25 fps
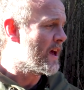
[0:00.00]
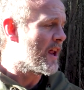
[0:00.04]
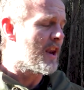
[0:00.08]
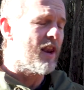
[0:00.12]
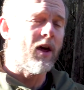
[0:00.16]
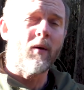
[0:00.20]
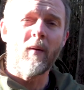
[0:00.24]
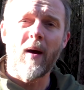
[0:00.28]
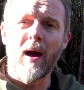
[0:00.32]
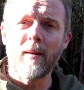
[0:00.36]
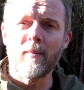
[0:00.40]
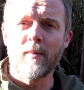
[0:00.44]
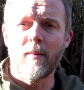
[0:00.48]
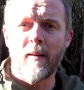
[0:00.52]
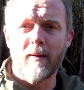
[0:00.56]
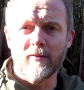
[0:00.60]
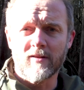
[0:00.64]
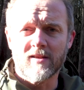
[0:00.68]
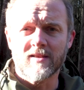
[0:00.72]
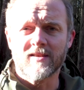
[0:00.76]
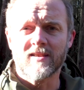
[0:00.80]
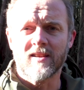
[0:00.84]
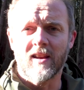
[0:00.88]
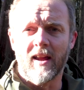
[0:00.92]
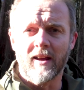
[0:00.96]
Now I'm about
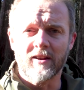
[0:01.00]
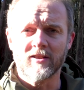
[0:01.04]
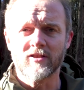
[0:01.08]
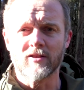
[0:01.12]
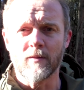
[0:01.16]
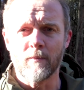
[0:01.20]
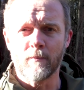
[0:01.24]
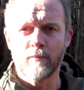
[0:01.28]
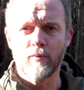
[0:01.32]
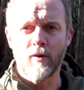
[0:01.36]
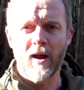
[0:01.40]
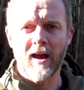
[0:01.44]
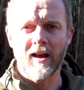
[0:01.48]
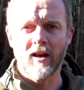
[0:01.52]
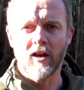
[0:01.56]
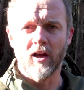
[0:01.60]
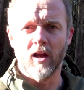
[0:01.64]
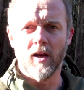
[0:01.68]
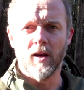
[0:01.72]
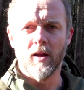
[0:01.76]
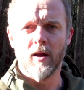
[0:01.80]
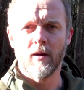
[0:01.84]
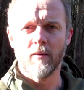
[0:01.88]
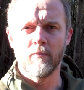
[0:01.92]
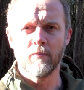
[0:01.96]
to select some
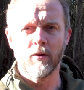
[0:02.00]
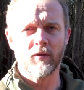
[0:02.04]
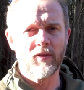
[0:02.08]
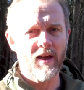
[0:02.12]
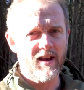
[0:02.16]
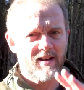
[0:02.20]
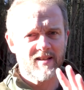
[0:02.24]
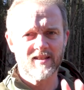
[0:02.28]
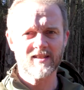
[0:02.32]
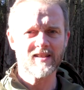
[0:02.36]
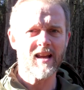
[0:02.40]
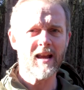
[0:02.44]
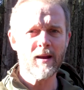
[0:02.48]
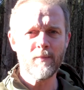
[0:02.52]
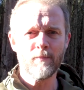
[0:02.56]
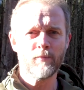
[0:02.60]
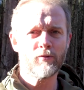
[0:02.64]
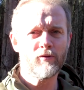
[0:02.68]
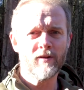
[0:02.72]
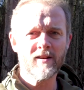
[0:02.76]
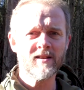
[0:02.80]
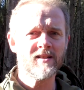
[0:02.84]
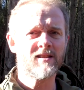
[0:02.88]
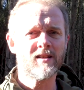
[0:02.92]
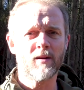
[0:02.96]
bracken, but that same
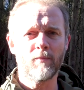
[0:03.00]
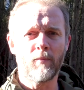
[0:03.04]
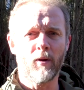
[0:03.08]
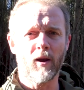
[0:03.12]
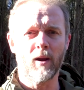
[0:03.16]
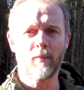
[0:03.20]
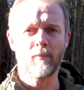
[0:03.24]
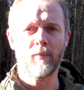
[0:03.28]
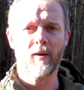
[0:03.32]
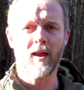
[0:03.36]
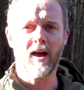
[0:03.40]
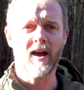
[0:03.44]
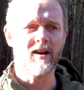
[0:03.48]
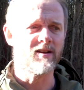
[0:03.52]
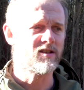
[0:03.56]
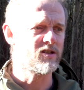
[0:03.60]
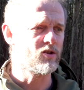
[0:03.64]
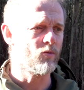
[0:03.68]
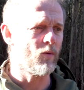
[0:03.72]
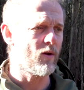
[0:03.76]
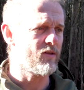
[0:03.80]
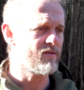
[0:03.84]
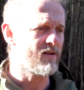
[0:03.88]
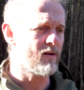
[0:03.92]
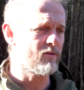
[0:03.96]
principle applies
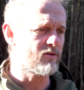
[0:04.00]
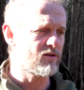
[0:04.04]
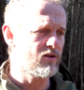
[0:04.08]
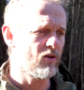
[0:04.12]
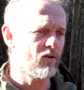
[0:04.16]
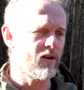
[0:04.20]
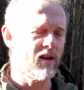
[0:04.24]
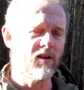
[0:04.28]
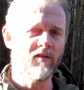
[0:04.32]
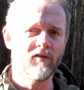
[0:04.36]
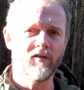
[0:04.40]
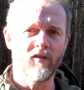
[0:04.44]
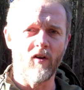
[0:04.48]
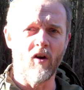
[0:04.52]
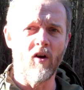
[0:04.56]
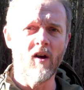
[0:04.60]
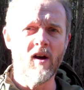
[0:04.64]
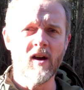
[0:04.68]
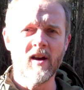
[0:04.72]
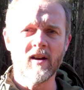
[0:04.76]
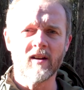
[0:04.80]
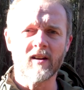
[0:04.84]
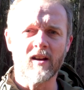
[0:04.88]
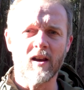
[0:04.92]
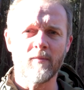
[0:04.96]
to whether I was looking for
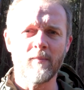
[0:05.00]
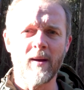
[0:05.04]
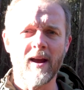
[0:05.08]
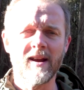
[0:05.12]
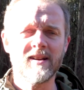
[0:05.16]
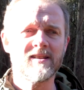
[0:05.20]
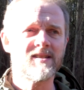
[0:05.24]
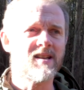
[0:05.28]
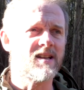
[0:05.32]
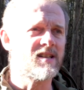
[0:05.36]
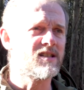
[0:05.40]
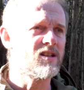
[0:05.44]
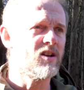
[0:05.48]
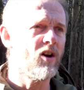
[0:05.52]
clematis,